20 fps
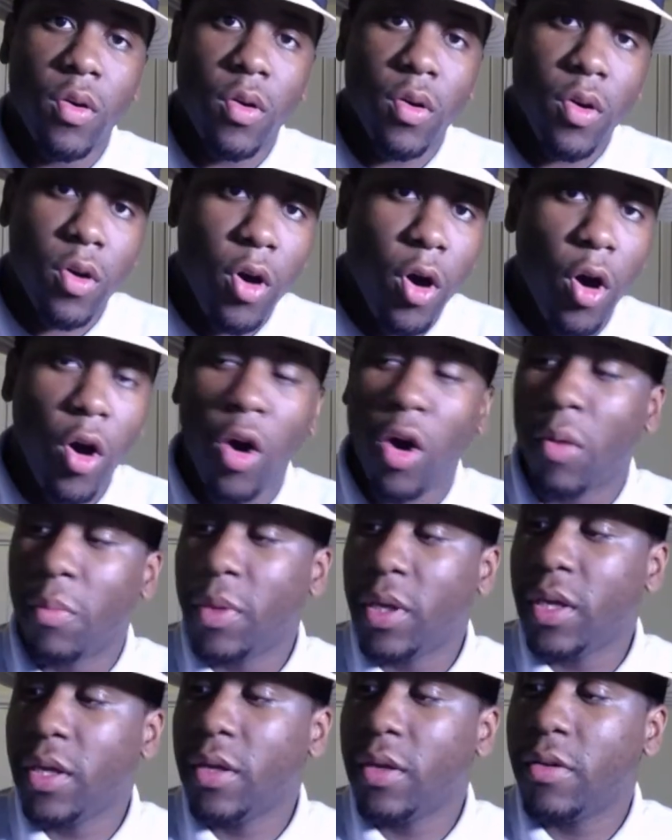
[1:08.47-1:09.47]
call
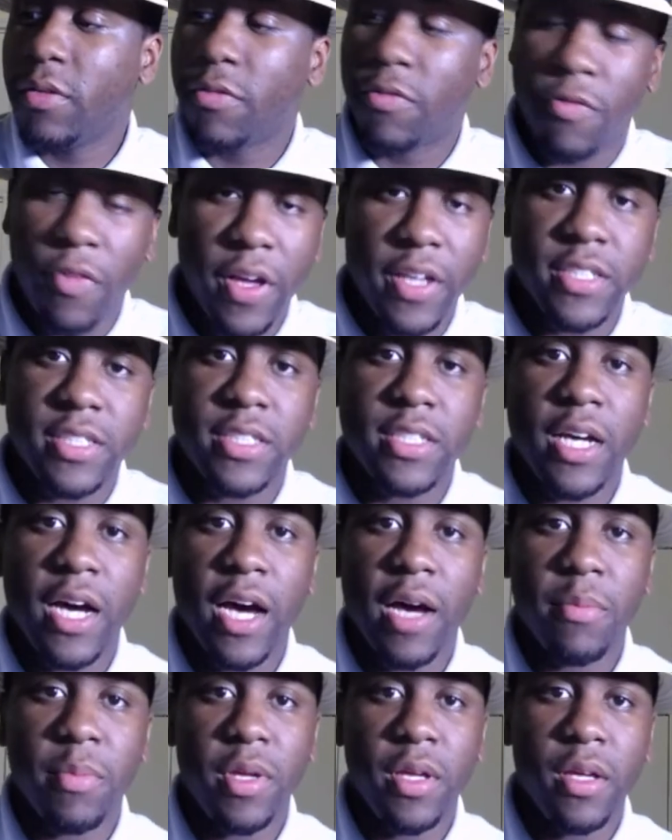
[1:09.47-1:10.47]
me,
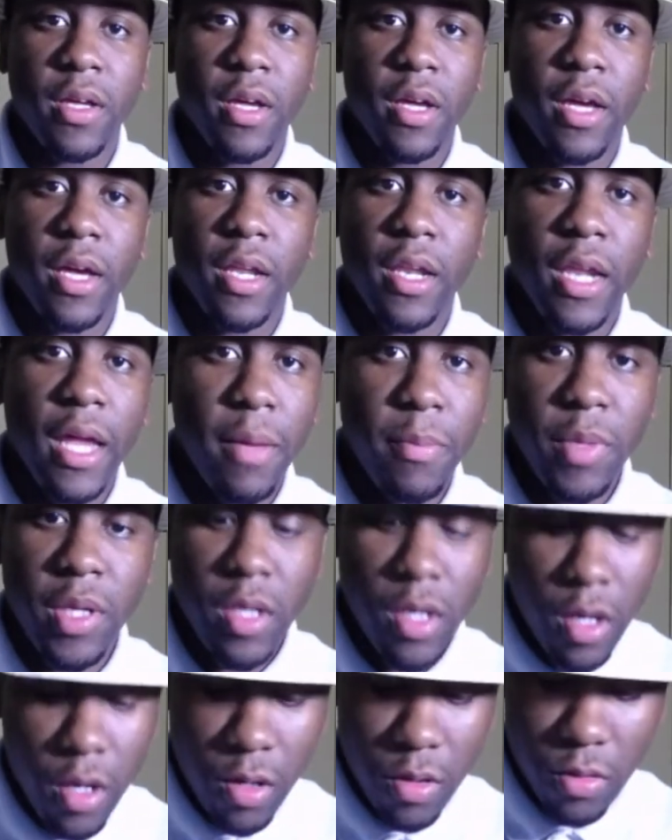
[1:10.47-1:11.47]
FaceTime me, and let me
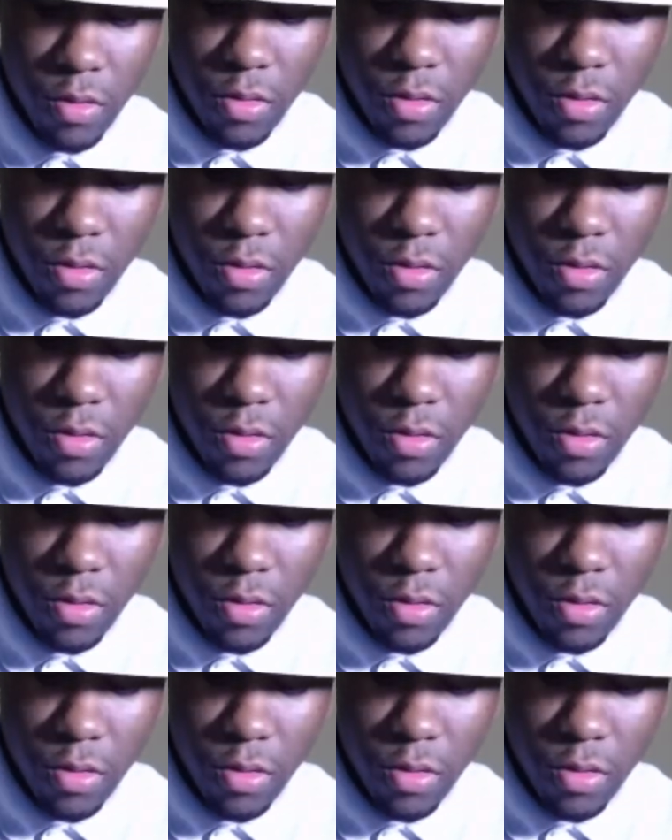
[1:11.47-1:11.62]
know.